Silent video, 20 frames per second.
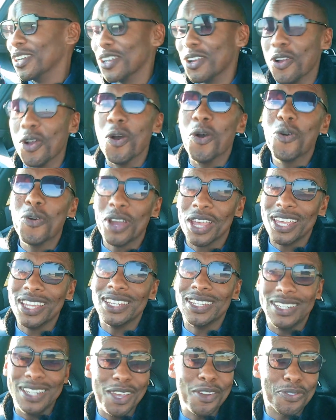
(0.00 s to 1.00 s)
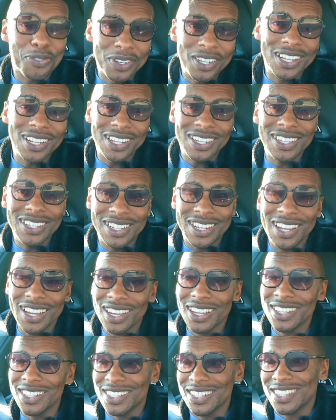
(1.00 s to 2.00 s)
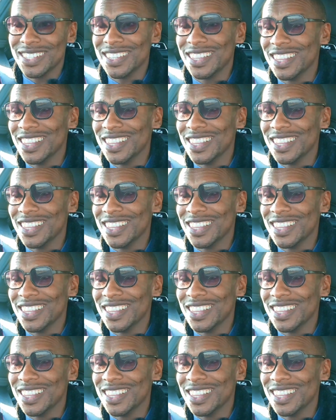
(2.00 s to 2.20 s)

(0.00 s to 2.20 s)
go it definitely does.